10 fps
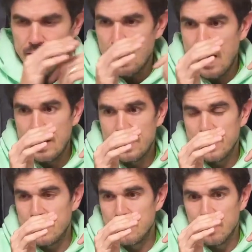
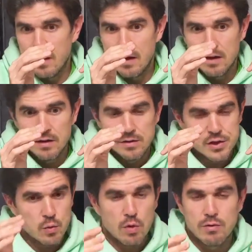Anything
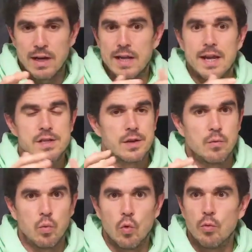squat related, so
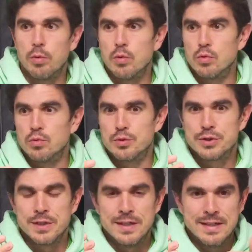wall
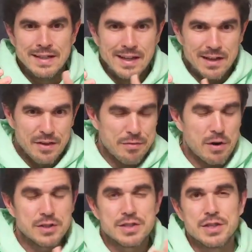balls,
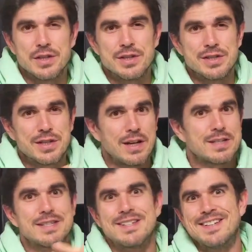thrusters,
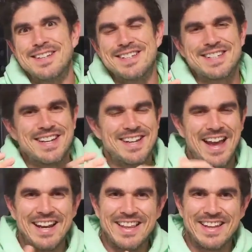clusters,
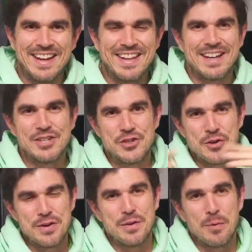anything like that
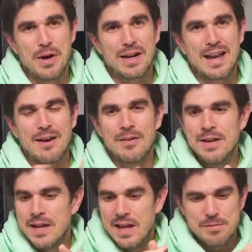during a workout,
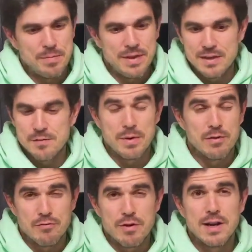these have
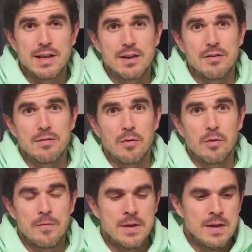been really good
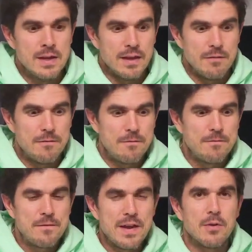for. They
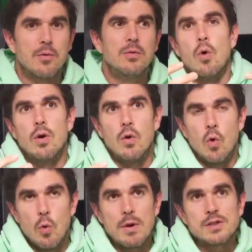feel
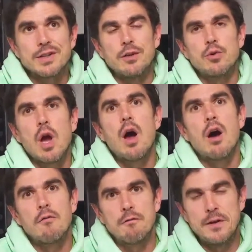almost like you
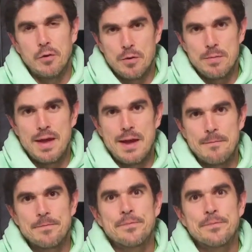can't feel them there.